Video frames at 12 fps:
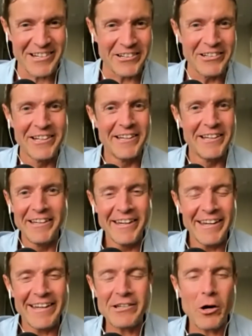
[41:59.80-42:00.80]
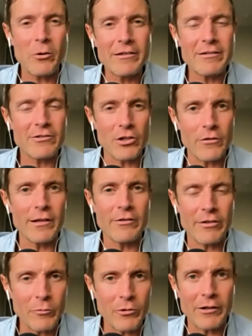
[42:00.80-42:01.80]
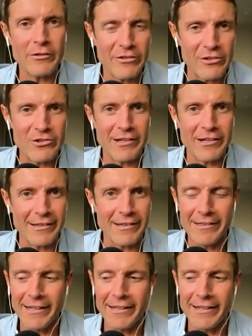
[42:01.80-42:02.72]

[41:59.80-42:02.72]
all, it's always serving someone else's agenda. And